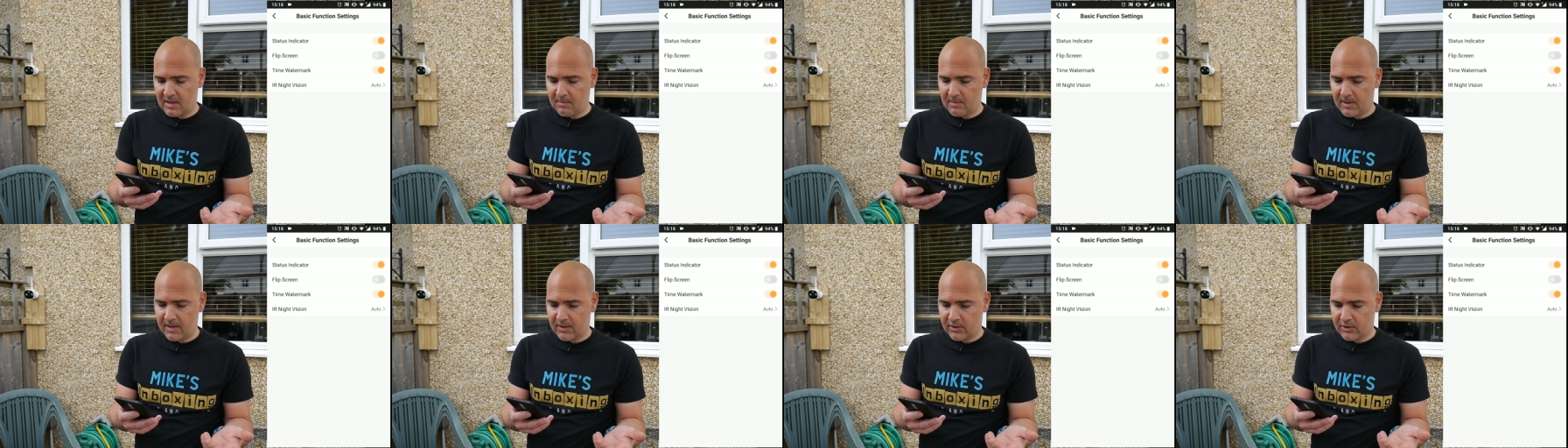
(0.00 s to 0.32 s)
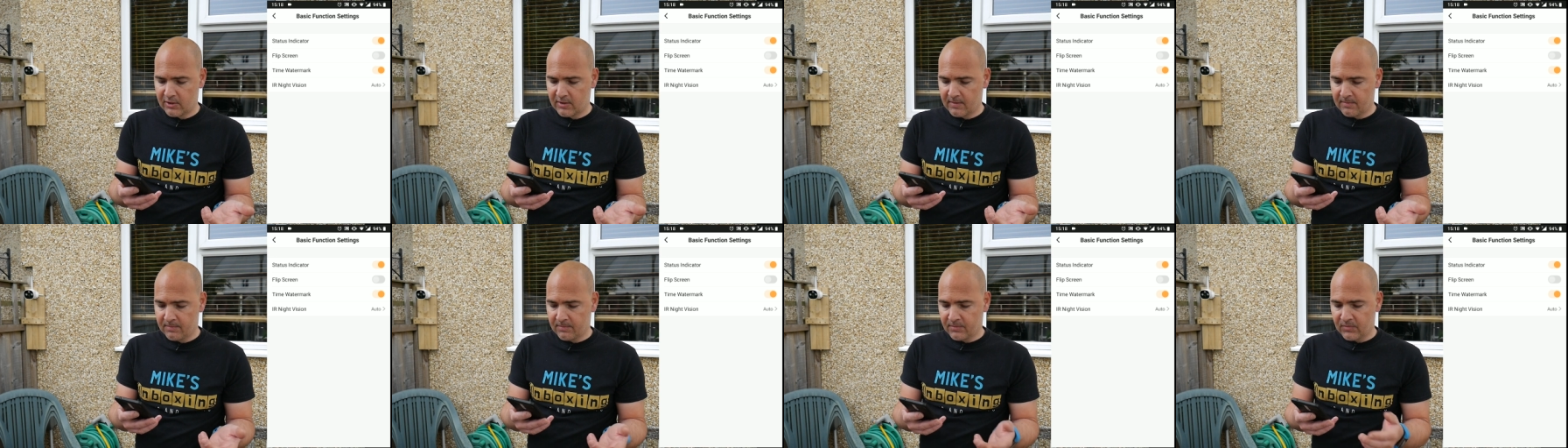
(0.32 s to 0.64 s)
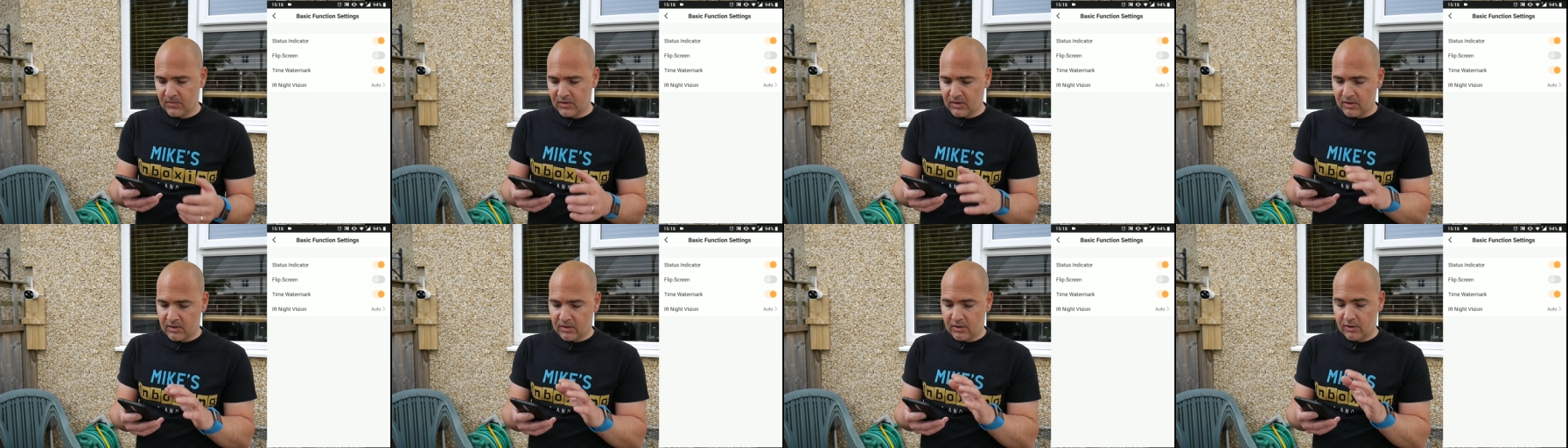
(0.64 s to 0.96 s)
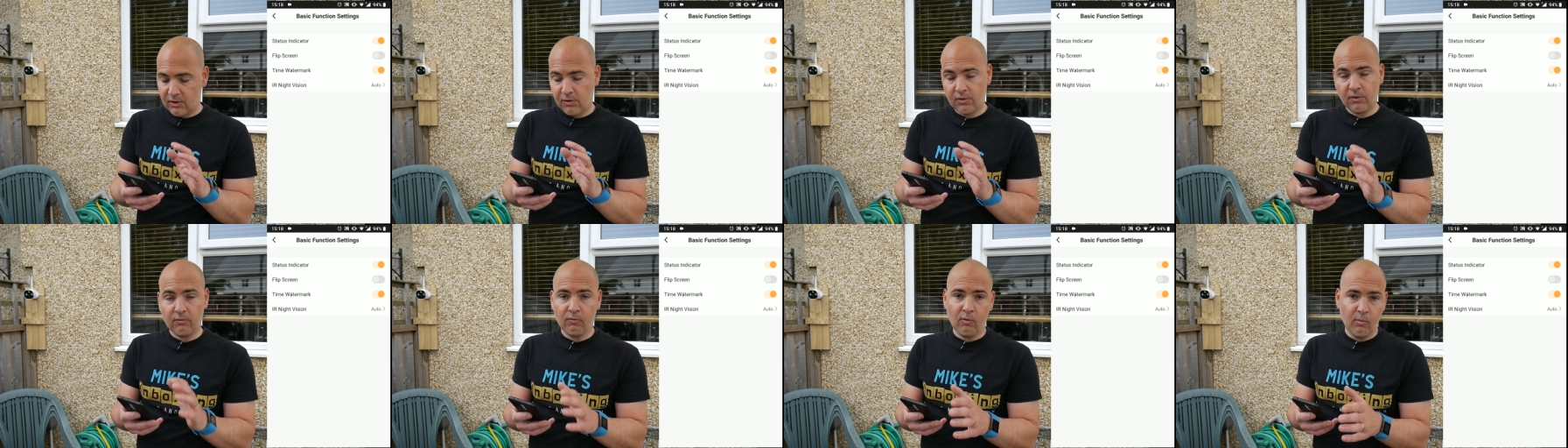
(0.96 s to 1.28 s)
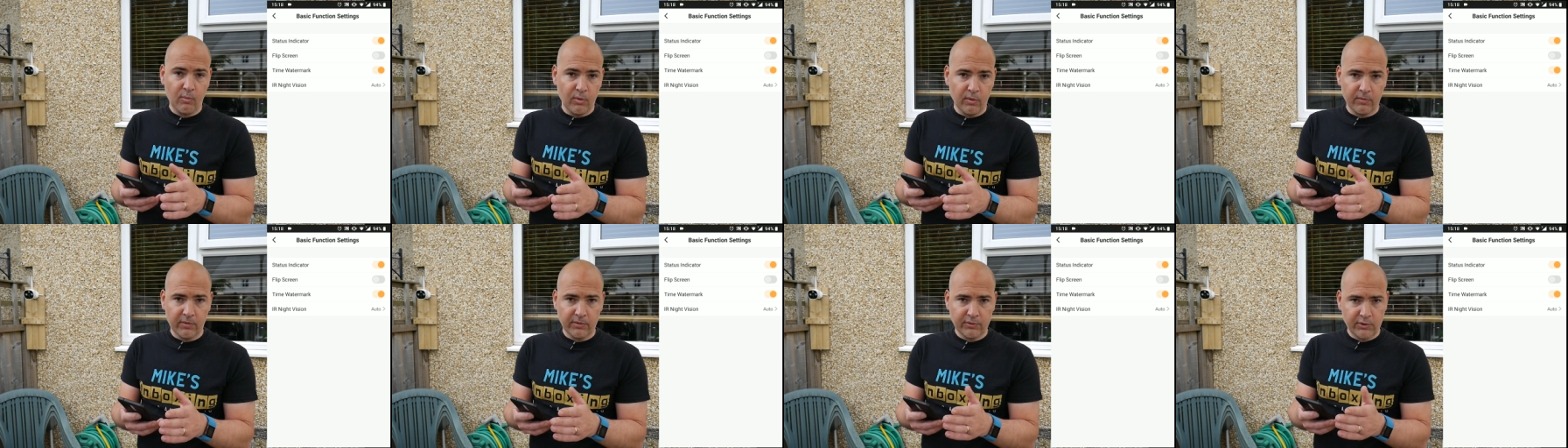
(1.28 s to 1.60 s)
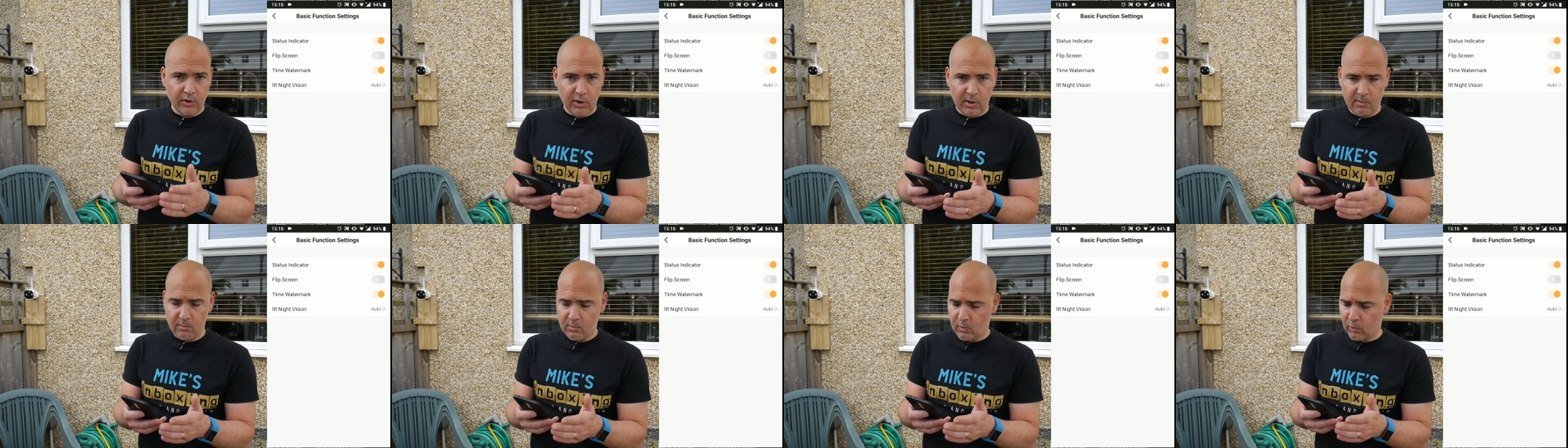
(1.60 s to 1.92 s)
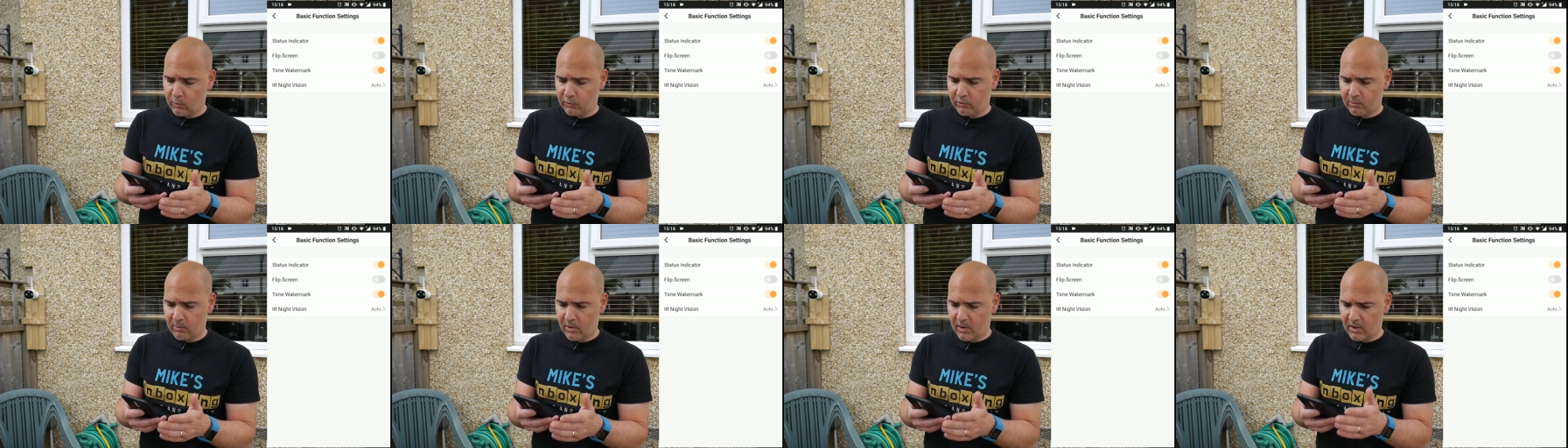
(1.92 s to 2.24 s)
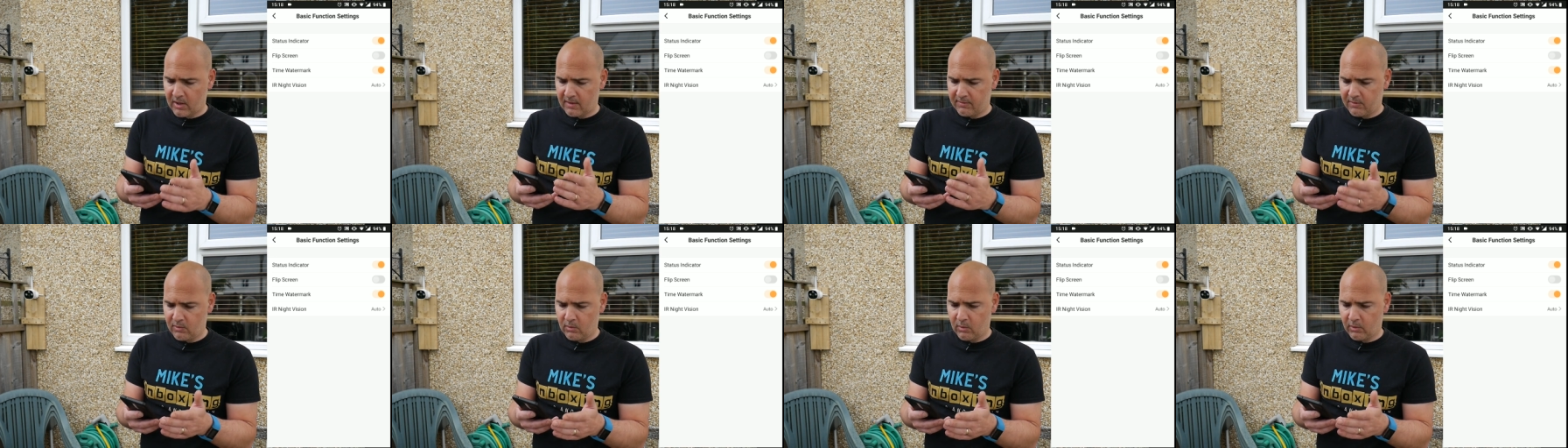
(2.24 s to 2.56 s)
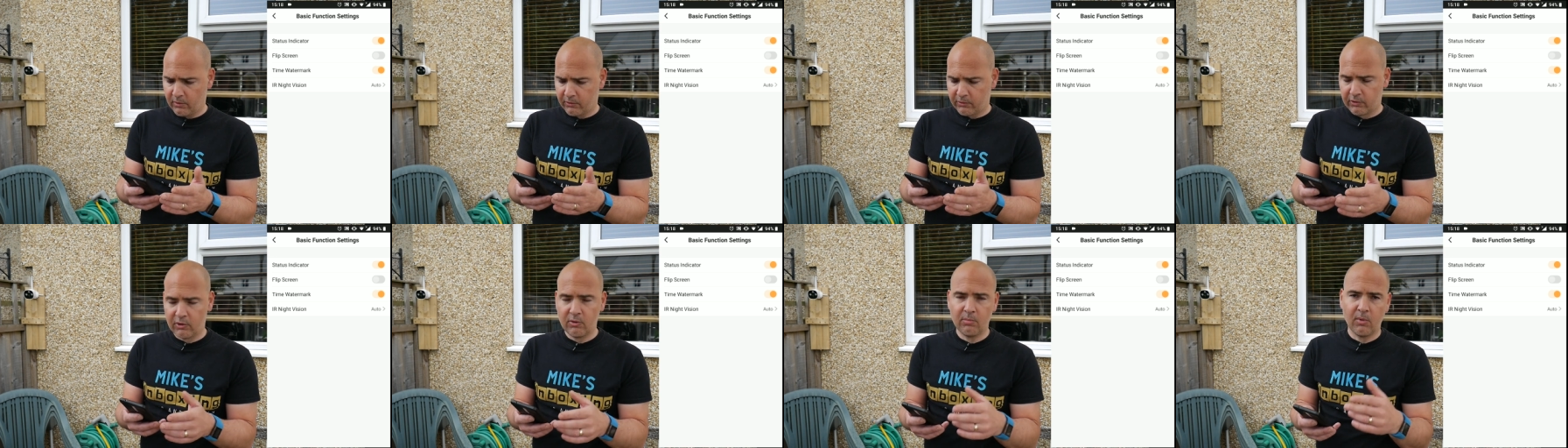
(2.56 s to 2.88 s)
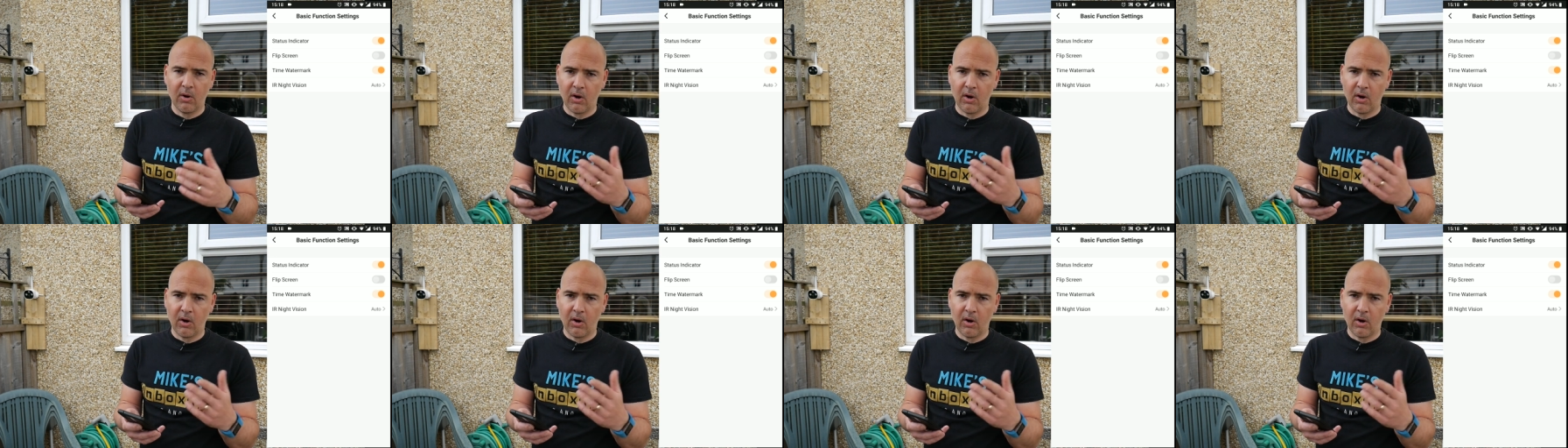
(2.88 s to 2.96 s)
image. You can remove the time watermark if you want to,